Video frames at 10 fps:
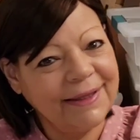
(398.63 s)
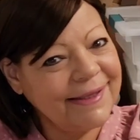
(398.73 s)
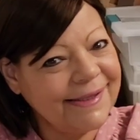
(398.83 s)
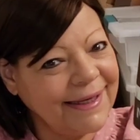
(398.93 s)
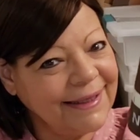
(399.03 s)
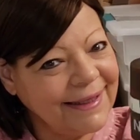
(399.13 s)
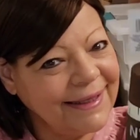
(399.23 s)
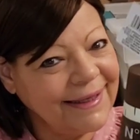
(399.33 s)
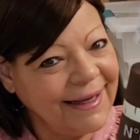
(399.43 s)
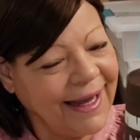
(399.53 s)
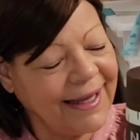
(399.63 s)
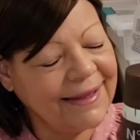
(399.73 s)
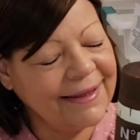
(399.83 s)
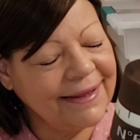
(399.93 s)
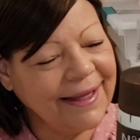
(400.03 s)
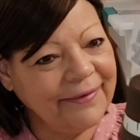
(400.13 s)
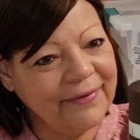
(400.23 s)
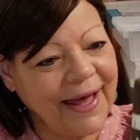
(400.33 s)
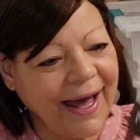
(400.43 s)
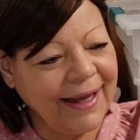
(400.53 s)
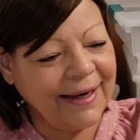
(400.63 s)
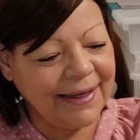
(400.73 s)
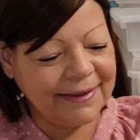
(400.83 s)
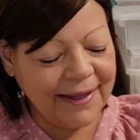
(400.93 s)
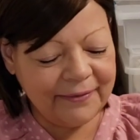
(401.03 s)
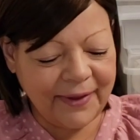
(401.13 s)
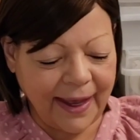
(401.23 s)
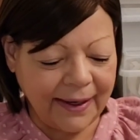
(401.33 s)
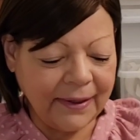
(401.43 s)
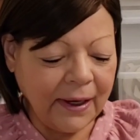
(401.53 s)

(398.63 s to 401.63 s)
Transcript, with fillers: Listen, I love that. I love that.